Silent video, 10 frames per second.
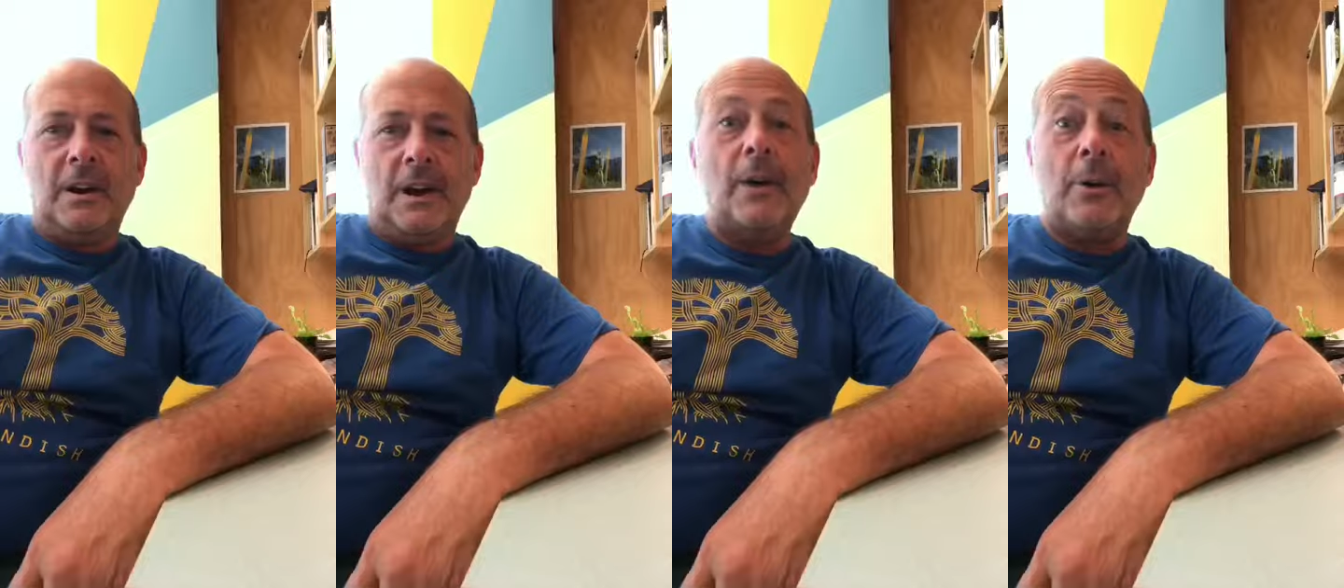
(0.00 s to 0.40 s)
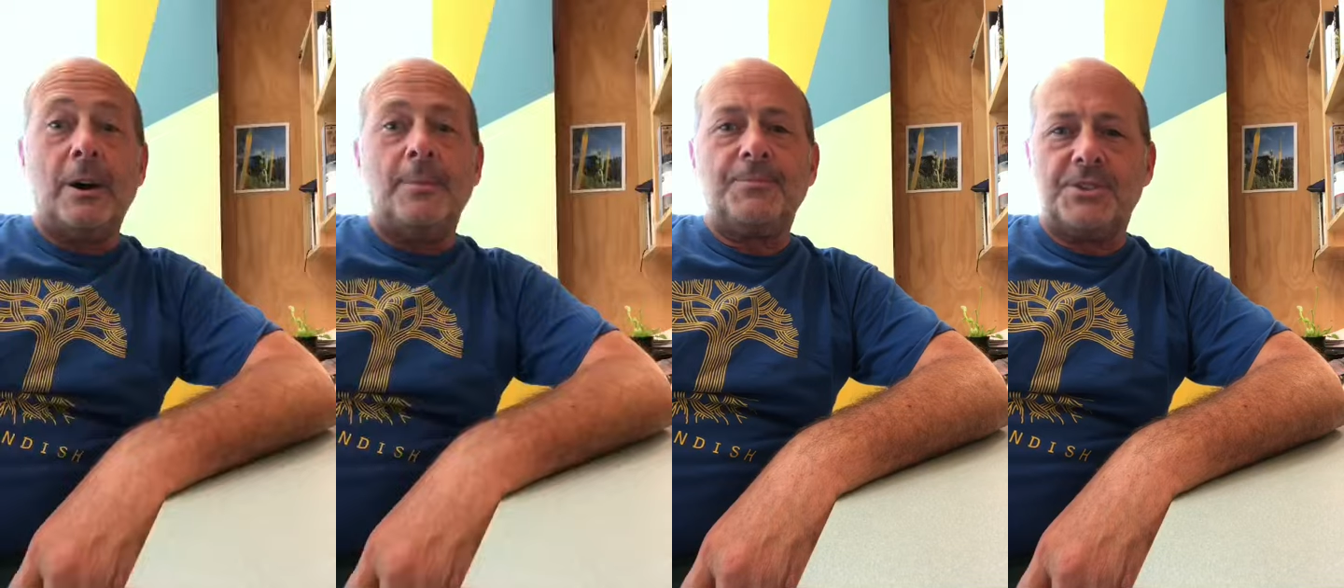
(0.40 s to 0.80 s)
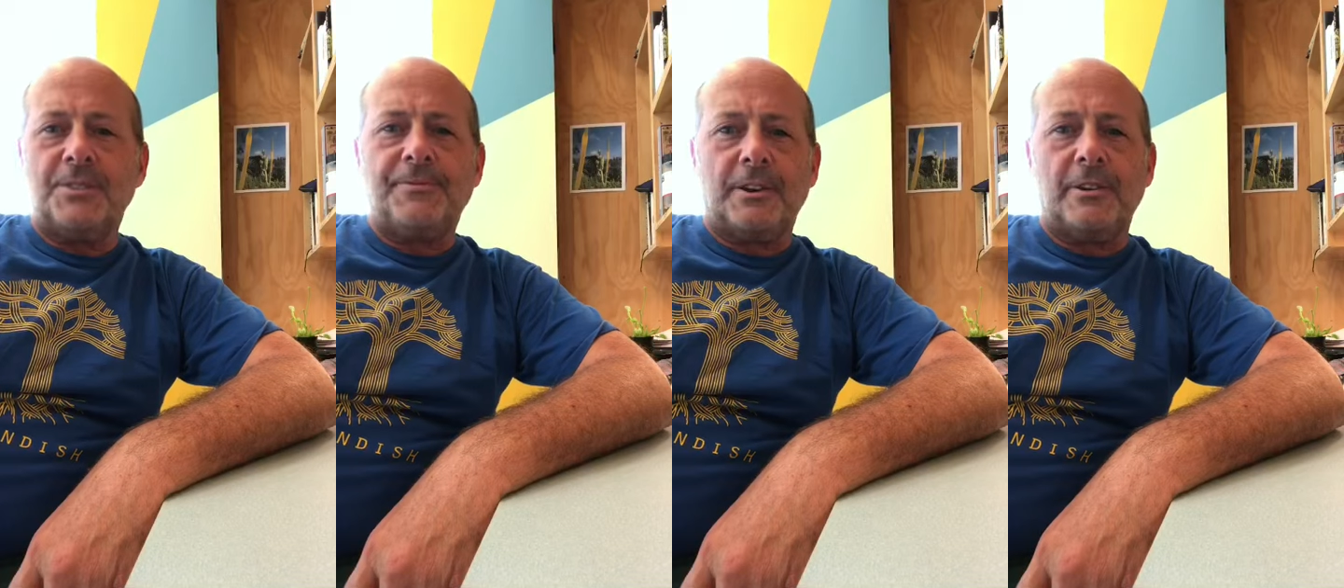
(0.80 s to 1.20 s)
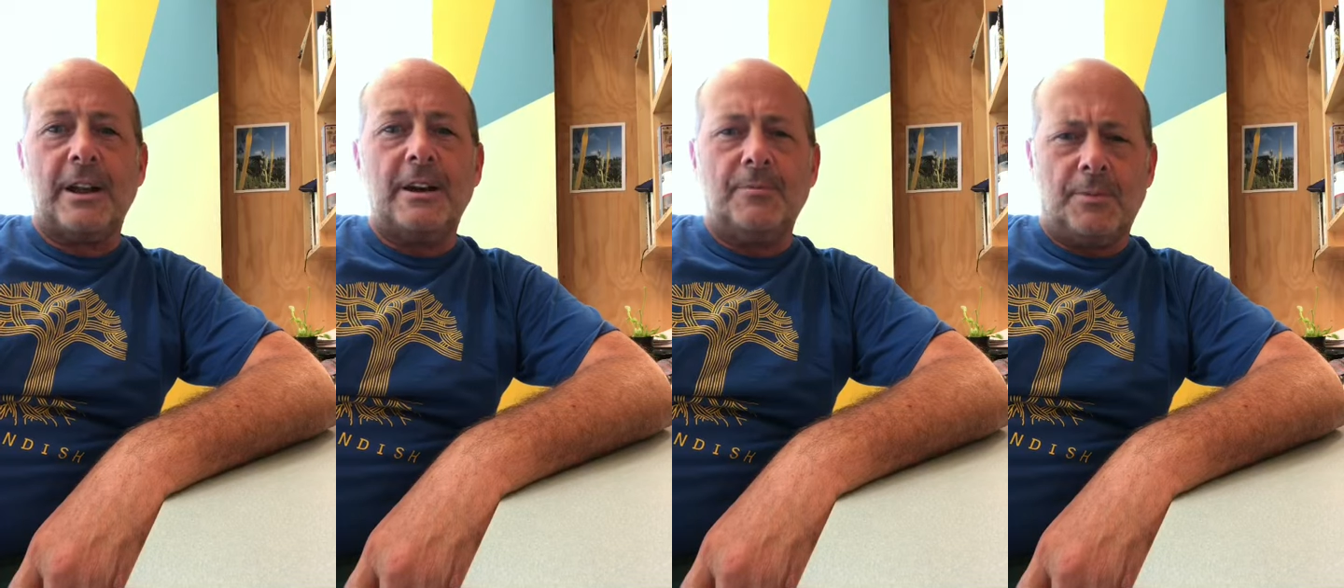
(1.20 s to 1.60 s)
Oh well, she'll figure it
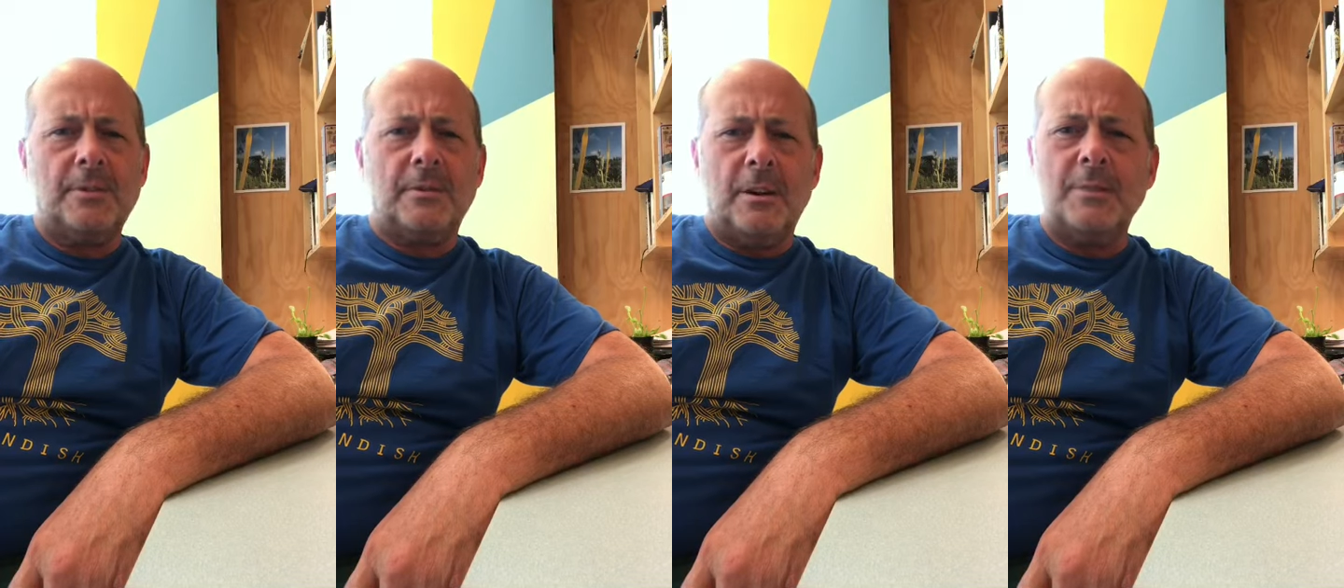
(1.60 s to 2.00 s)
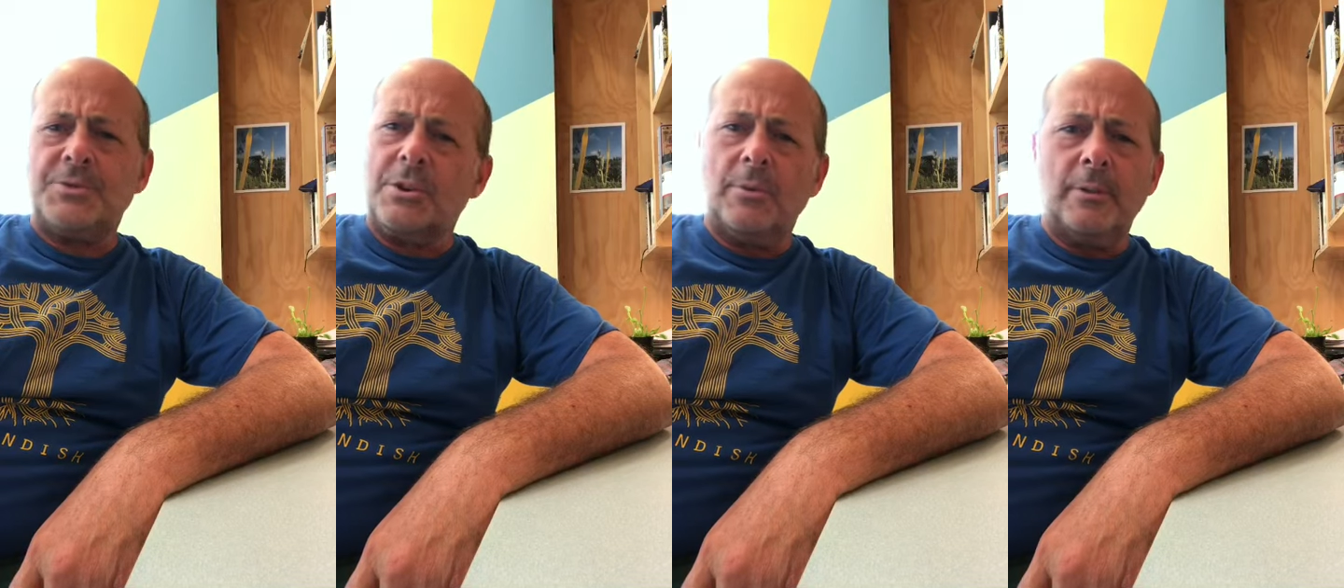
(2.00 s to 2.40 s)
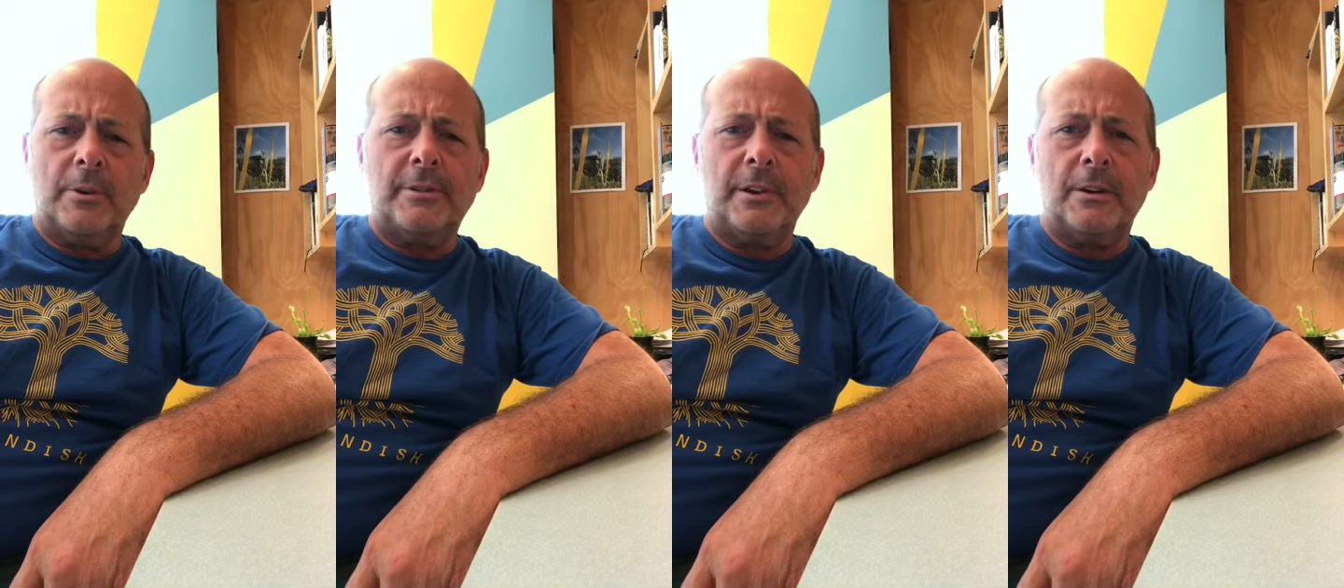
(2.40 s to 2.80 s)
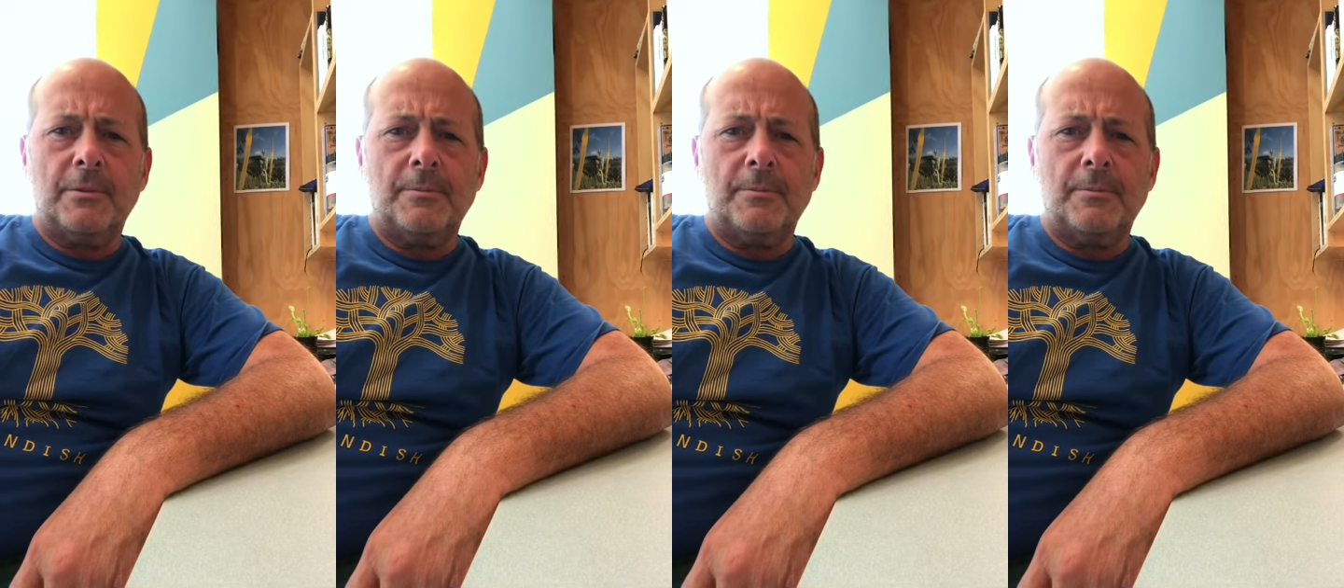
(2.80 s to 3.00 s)
out, and I'm sure we will too.